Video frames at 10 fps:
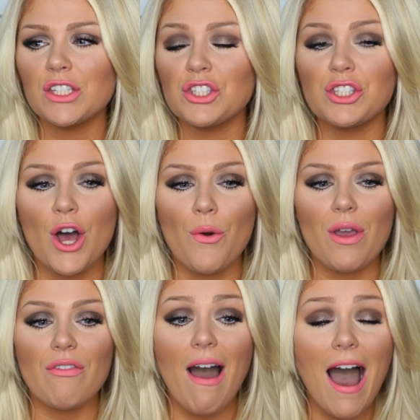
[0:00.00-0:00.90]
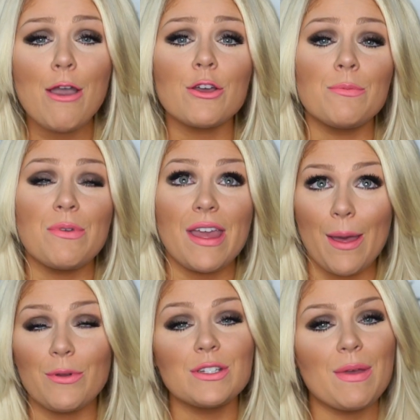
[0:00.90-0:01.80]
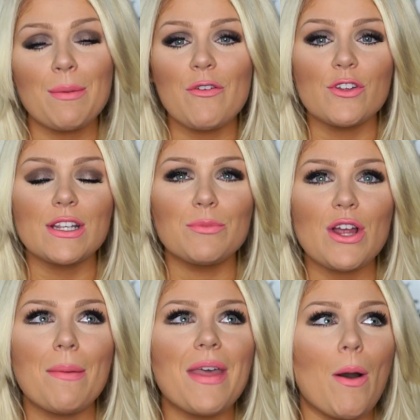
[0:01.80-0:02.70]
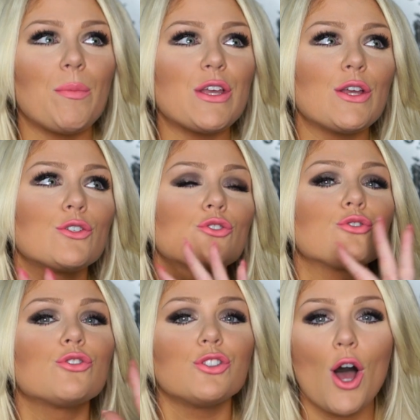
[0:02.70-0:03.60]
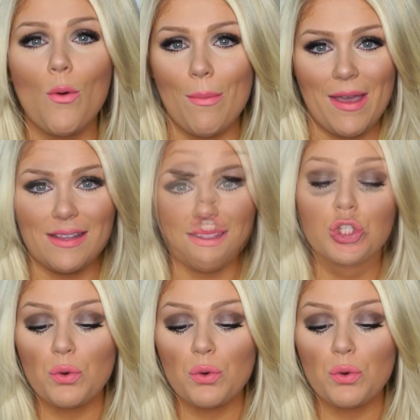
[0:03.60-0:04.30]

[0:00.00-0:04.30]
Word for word: So if I could be able to make it my full-time job, that would be so amazing.